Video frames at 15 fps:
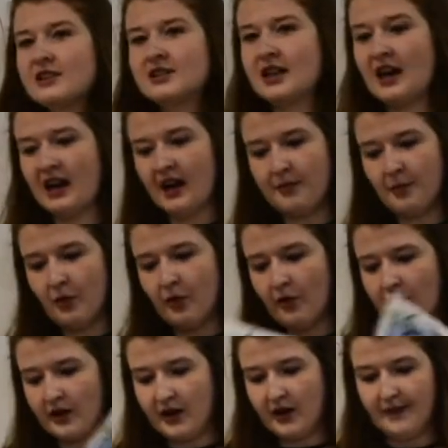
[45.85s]
time
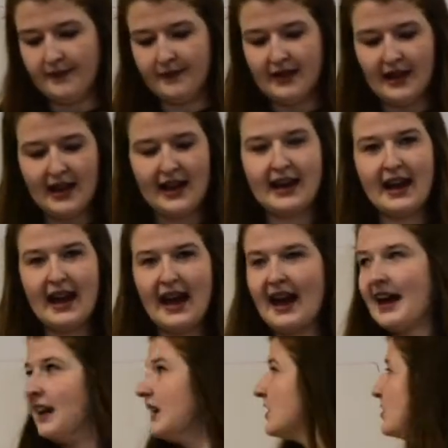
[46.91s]
order and
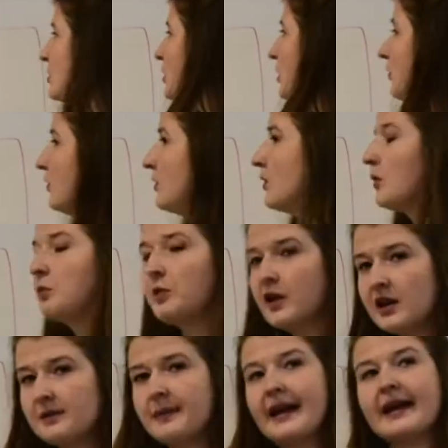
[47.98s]
add it to your
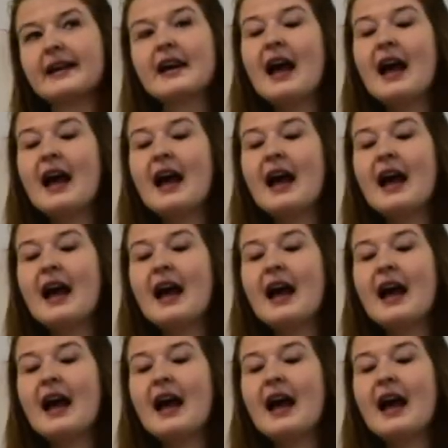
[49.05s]
word bank.